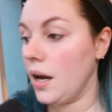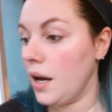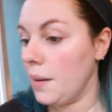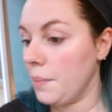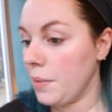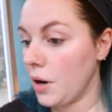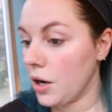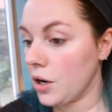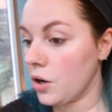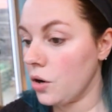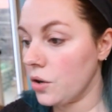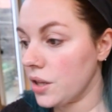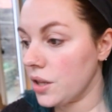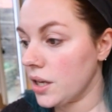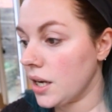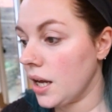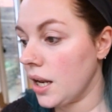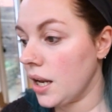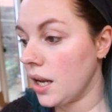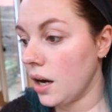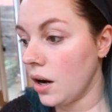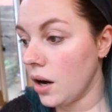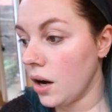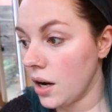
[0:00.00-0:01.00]
um, I got the
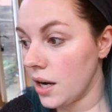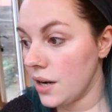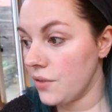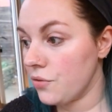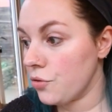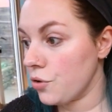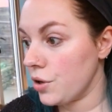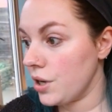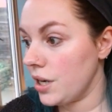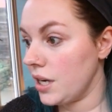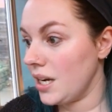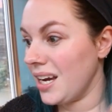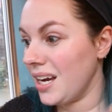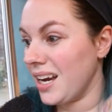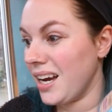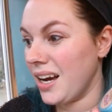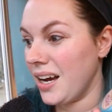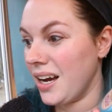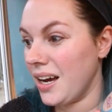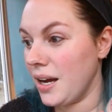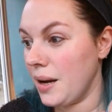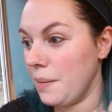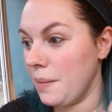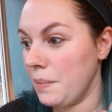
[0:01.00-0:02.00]
colour Ivory
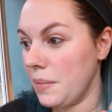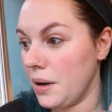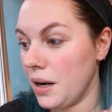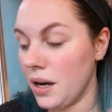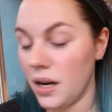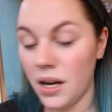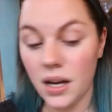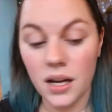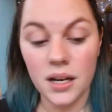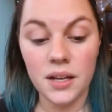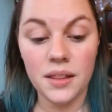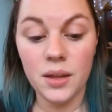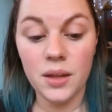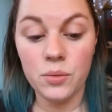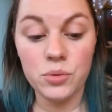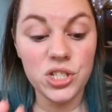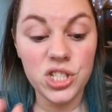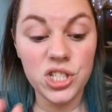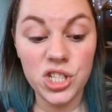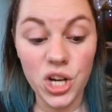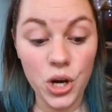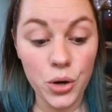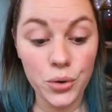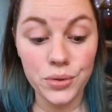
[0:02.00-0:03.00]
um, and there
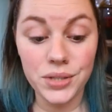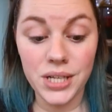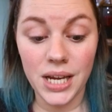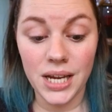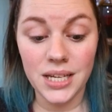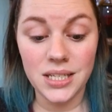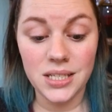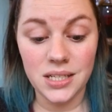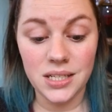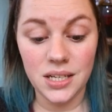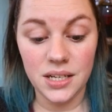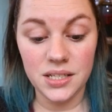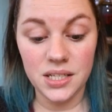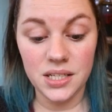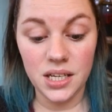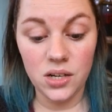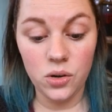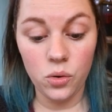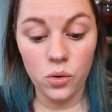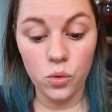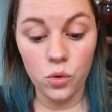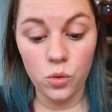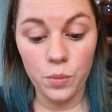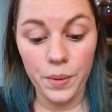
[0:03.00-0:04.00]
was no testers
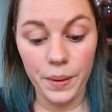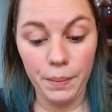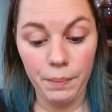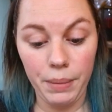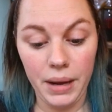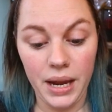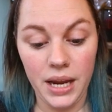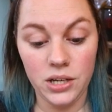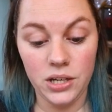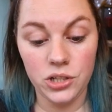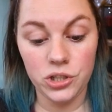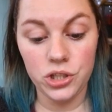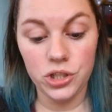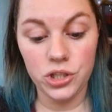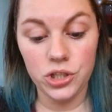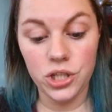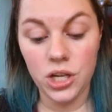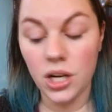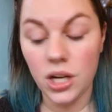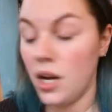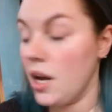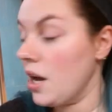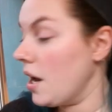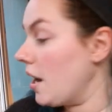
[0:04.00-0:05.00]
they'd all been
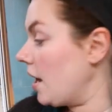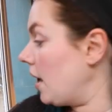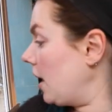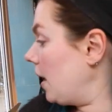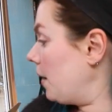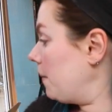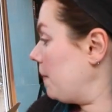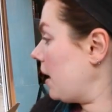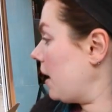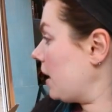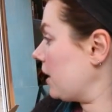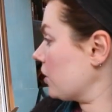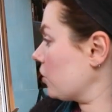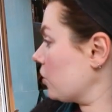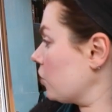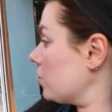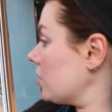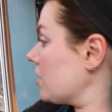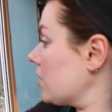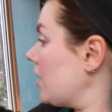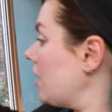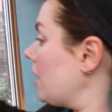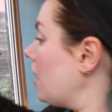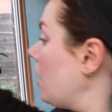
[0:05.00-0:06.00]
pinched um, and I
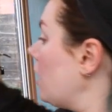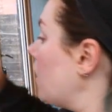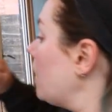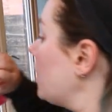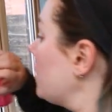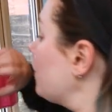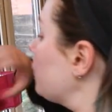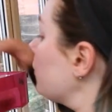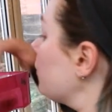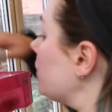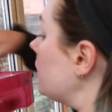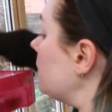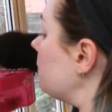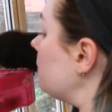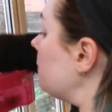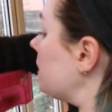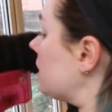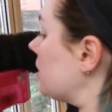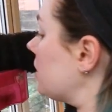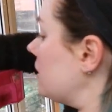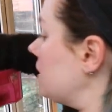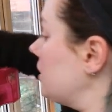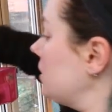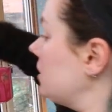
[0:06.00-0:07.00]
got the colour Ivory
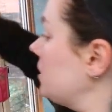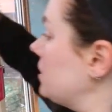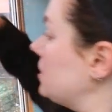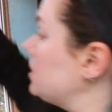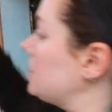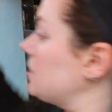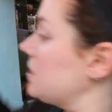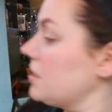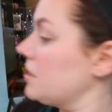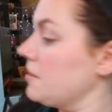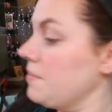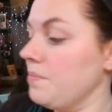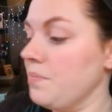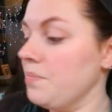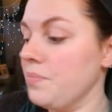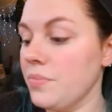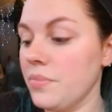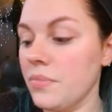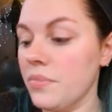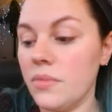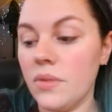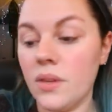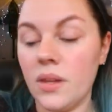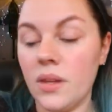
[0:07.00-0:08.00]
because
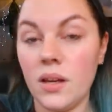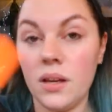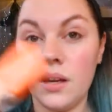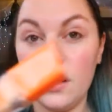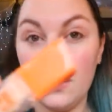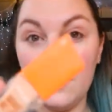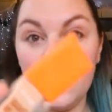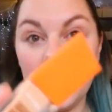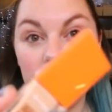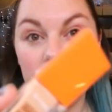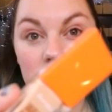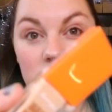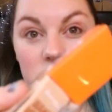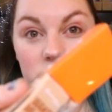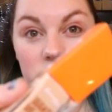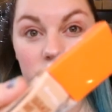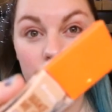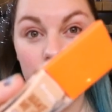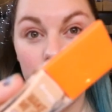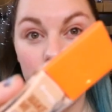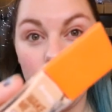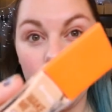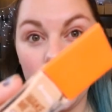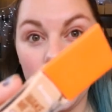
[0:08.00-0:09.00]
this is a
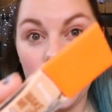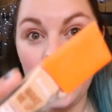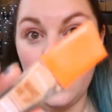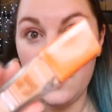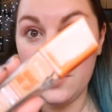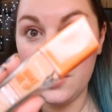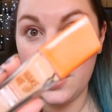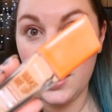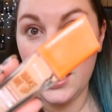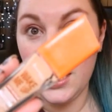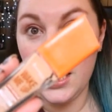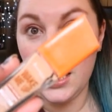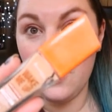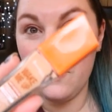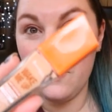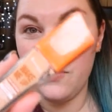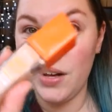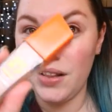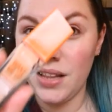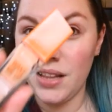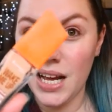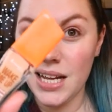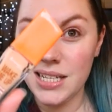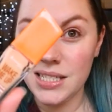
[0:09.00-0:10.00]
Rimmel one that I
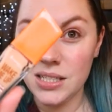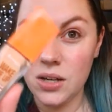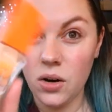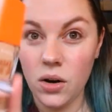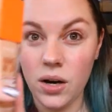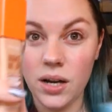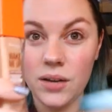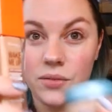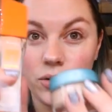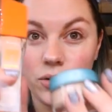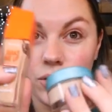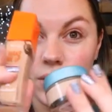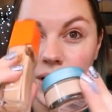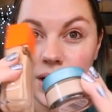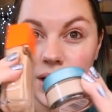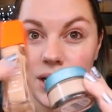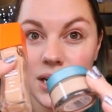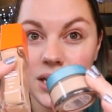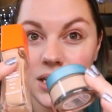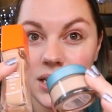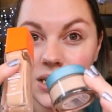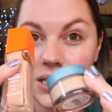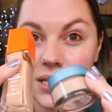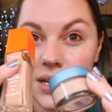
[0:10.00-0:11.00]
love and that's
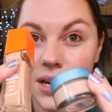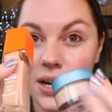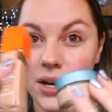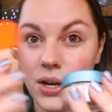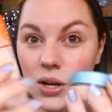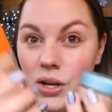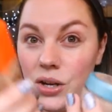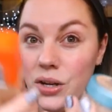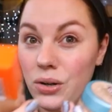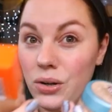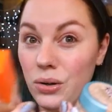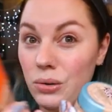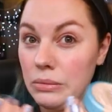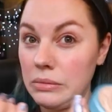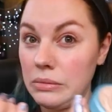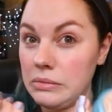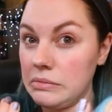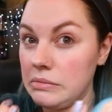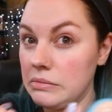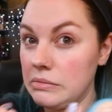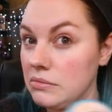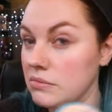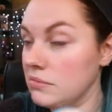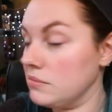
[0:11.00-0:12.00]
Ivory so
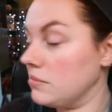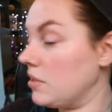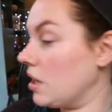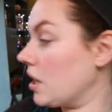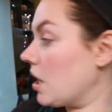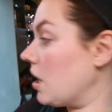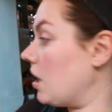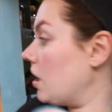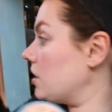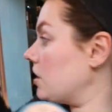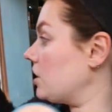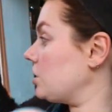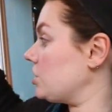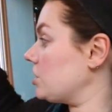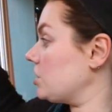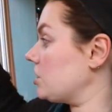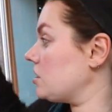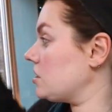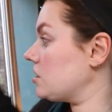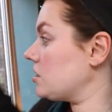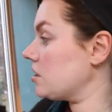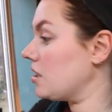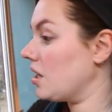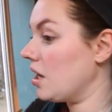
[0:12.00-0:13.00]
I kind of
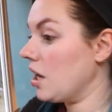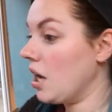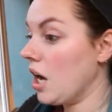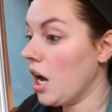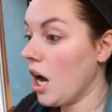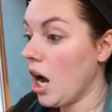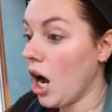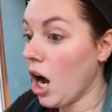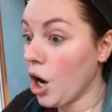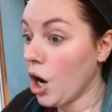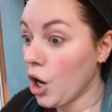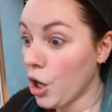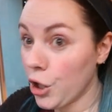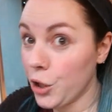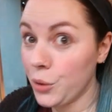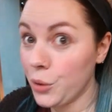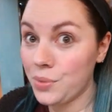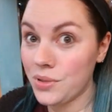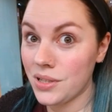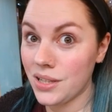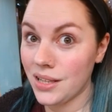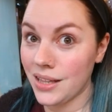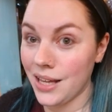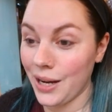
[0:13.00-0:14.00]
just
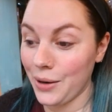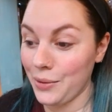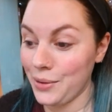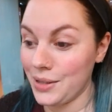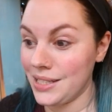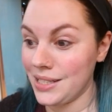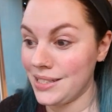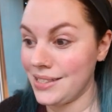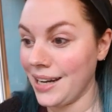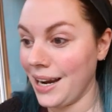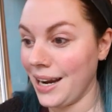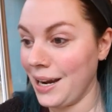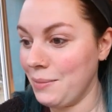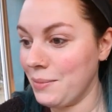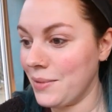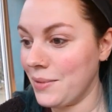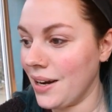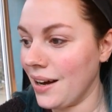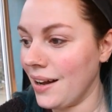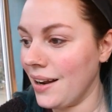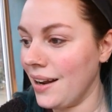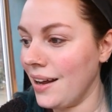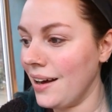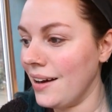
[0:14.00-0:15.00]
hoped that they were the same
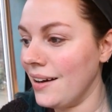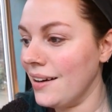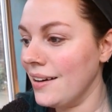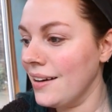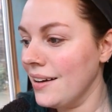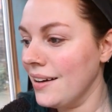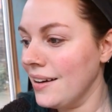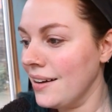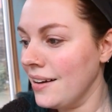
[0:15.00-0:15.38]
colour